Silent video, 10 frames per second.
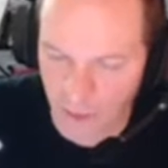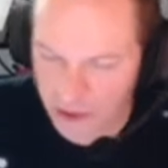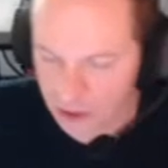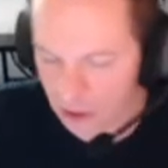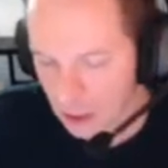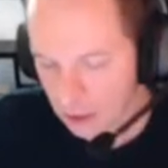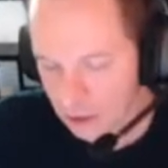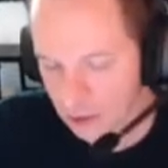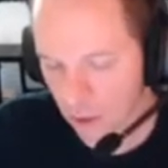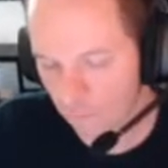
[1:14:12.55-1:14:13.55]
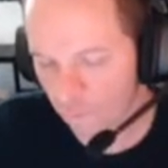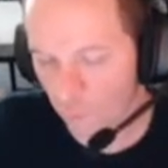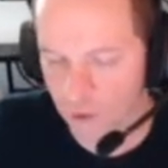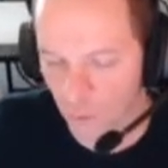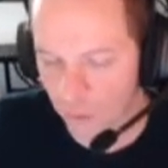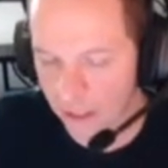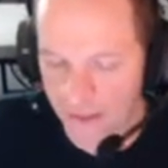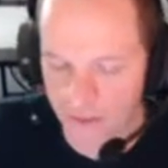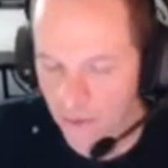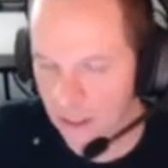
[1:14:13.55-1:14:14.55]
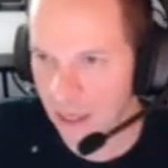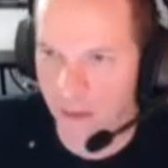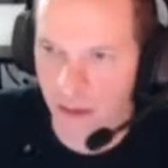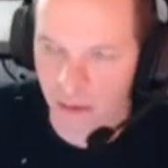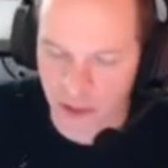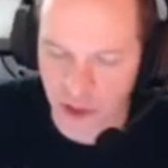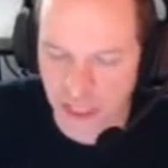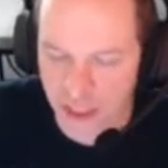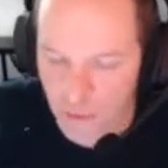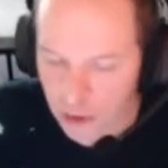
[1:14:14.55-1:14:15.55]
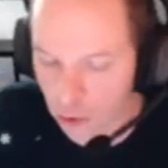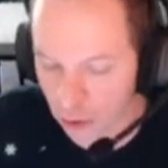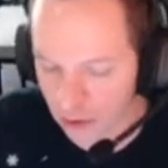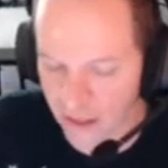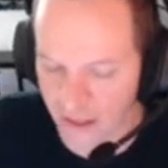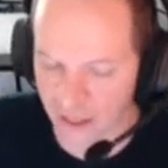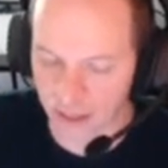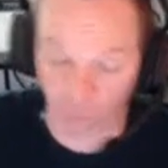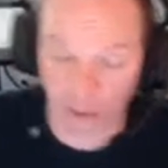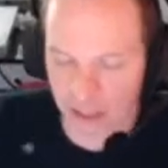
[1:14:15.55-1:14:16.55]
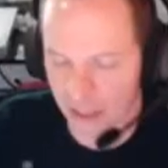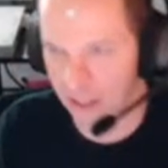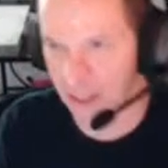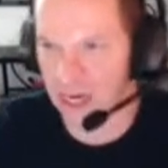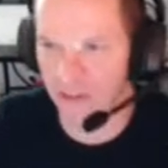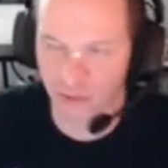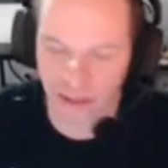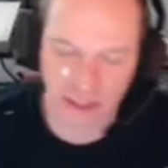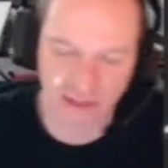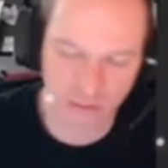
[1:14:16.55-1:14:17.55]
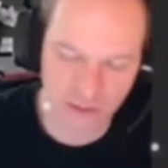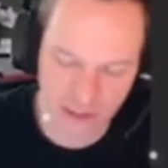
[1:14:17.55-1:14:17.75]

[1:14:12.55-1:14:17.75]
much. So Force Awakens when it came out, it just had to be good, and I'd really like it. And I feel like that it was